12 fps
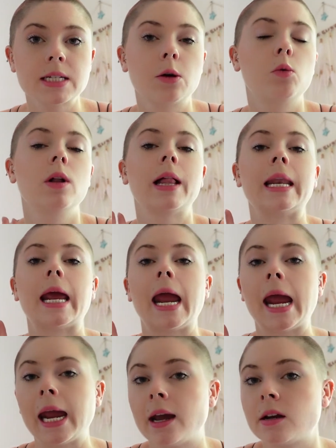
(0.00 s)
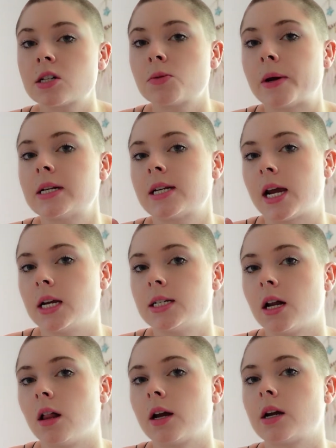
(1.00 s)
it will enhance my
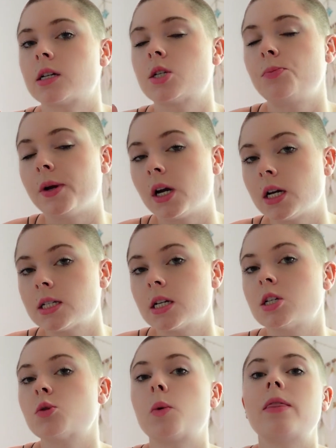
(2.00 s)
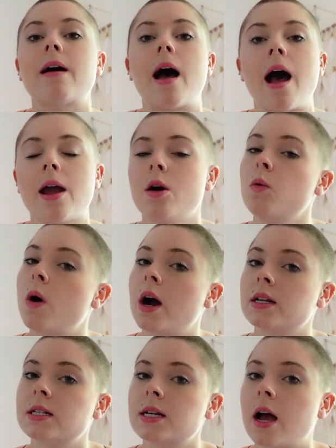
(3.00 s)
psychedelic experiences with
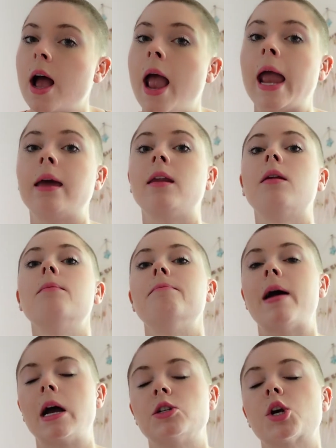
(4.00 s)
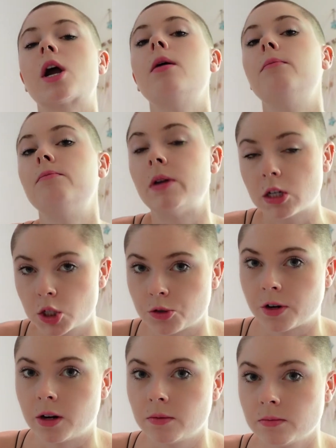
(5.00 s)
ayahuasca and magic
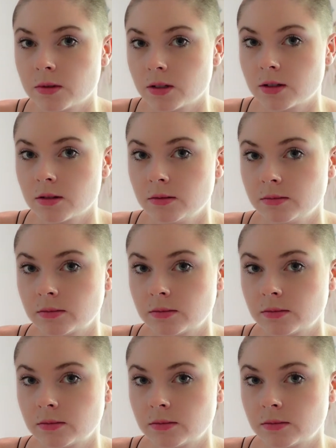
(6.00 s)
mushrooms.